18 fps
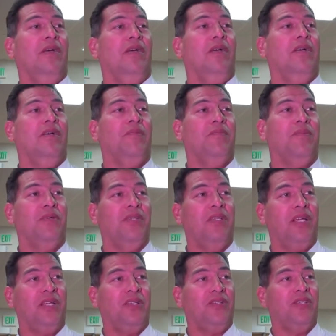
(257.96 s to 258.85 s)

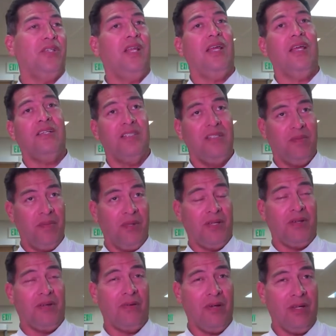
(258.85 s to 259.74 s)
Protection has to
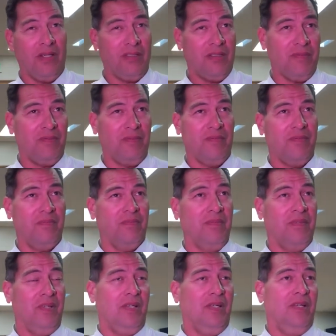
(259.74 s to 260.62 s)
be crisp.
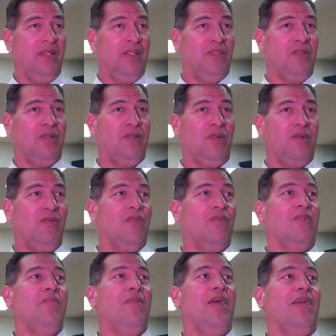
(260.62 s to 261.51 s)
So the
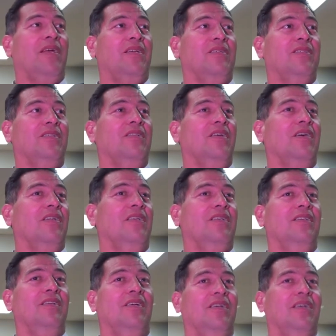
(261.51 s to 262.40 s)
quarterback is
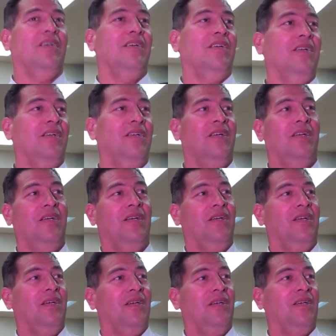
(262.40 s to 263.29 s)
not,
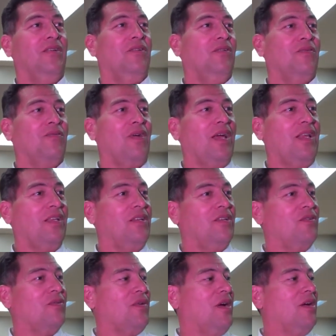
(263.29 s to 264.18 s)

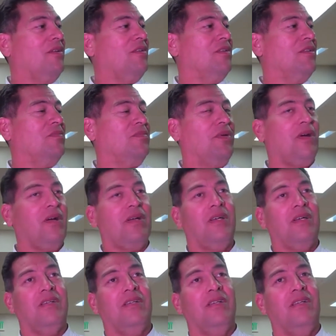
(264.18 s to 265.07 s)
rattling around in the
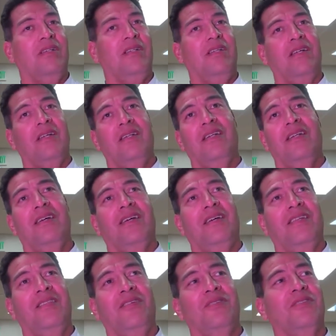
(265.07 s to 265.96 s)
pocket. And then
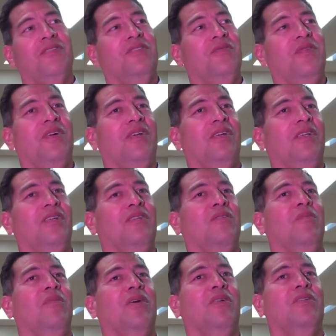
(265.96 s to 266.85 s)
there's very
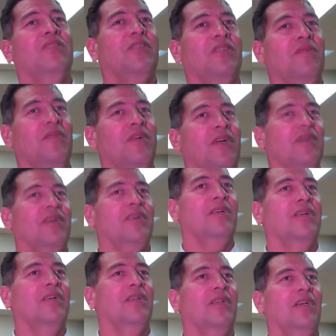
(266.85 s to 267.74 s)
little margin of
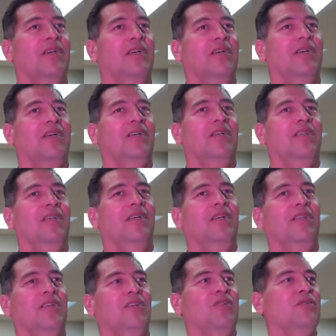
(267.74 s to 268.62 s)
error
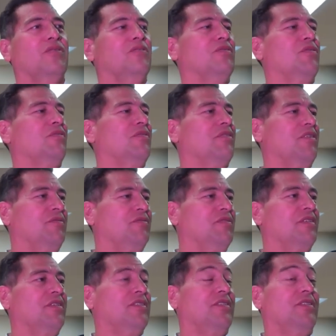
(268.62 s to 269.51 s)
in a good zone
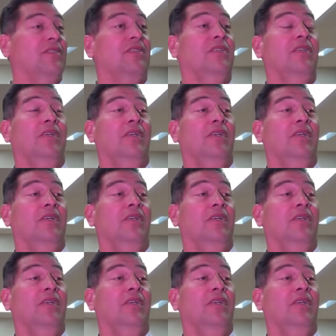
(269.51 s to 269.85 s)
defense.